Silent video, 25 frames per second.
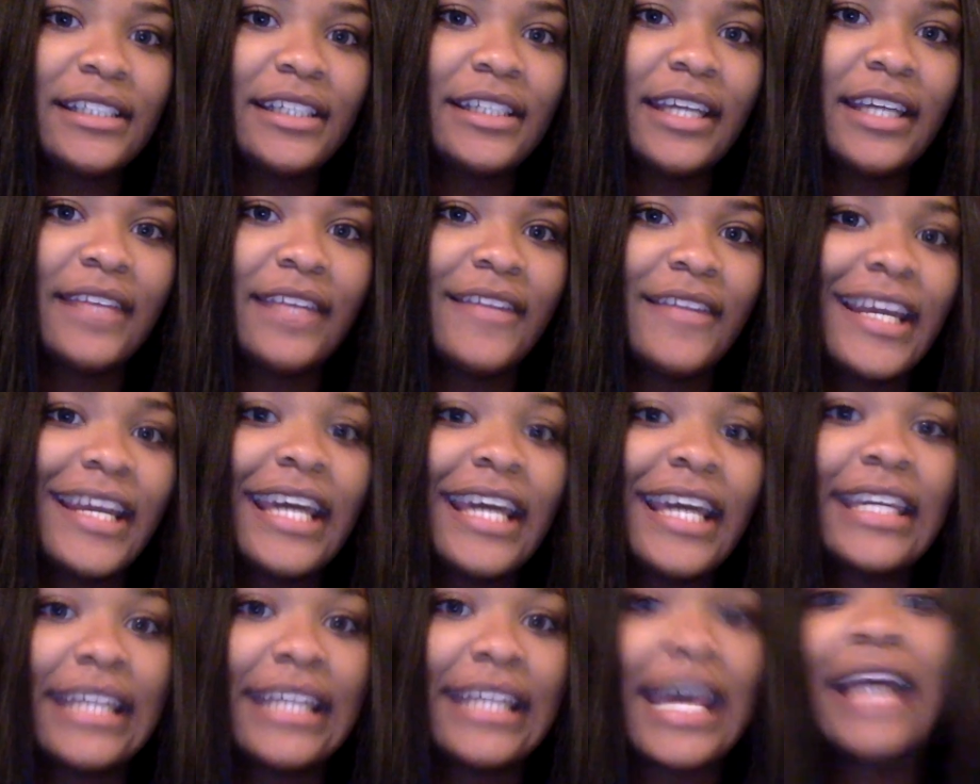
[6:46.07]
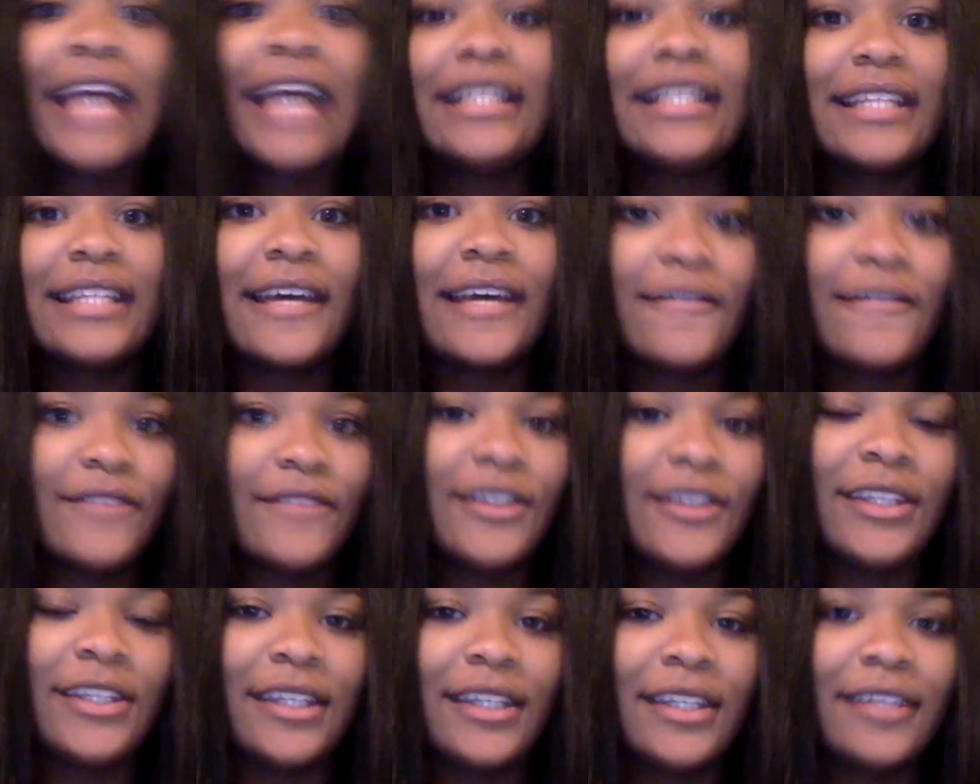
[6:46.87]
and that I can add to that
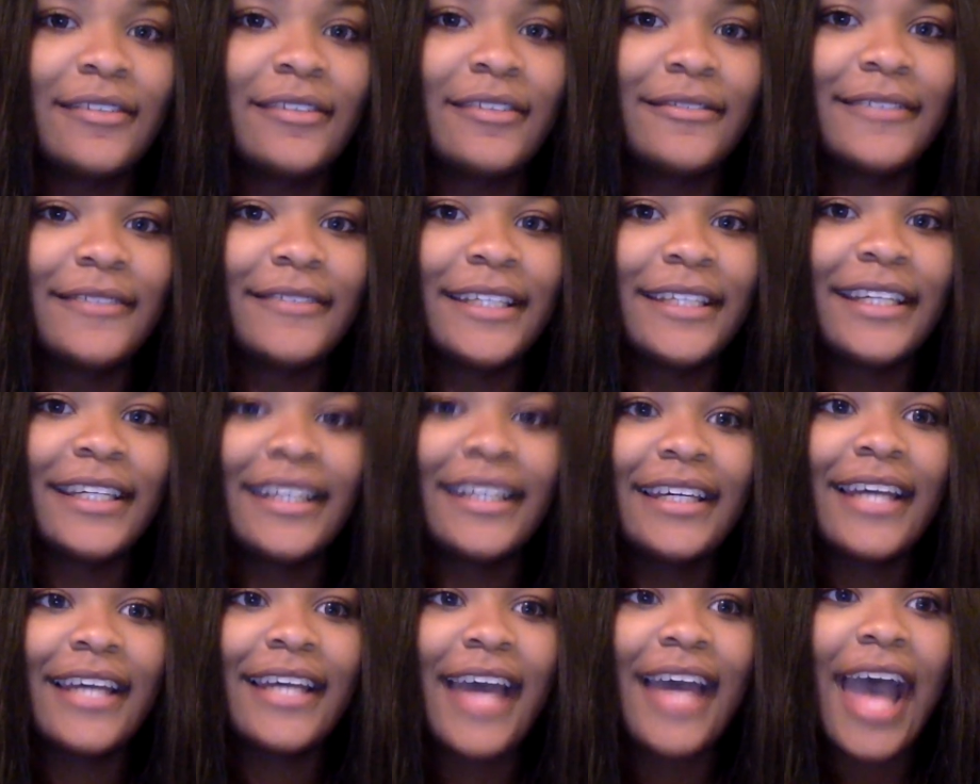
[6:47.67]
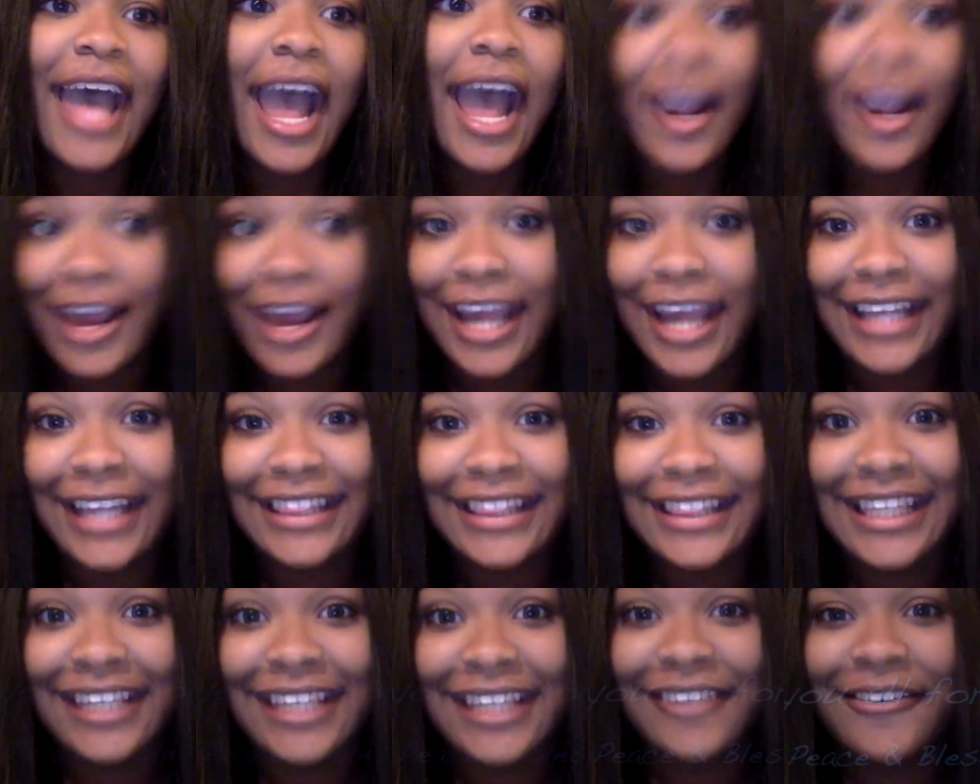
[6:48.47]
feeling. Alright,
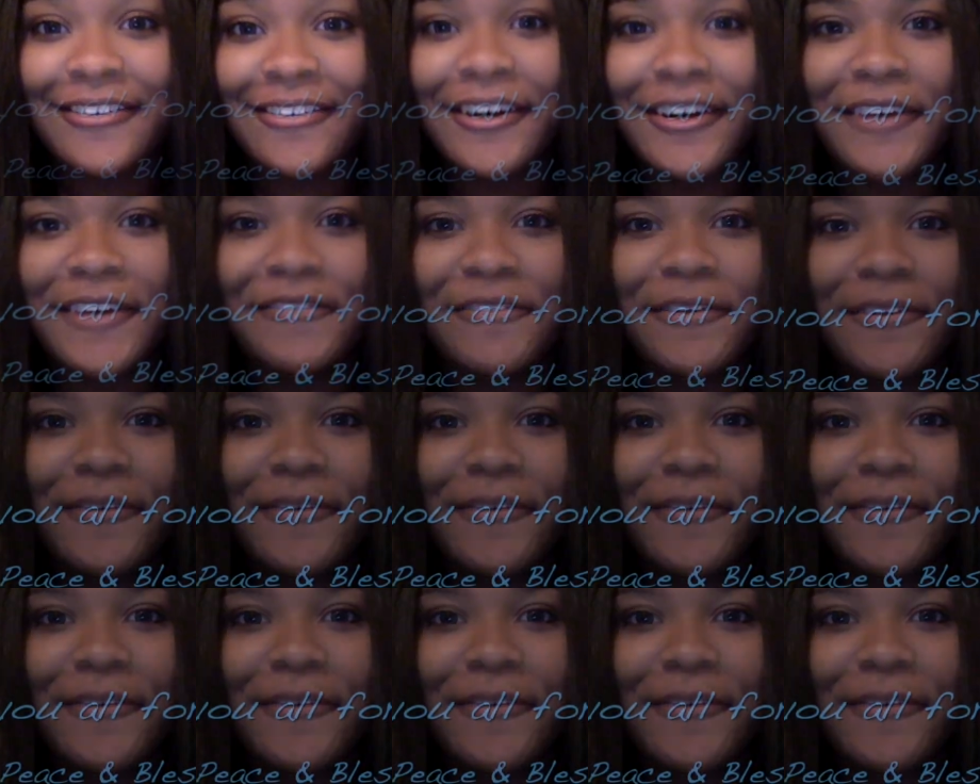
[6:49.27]
thank you all for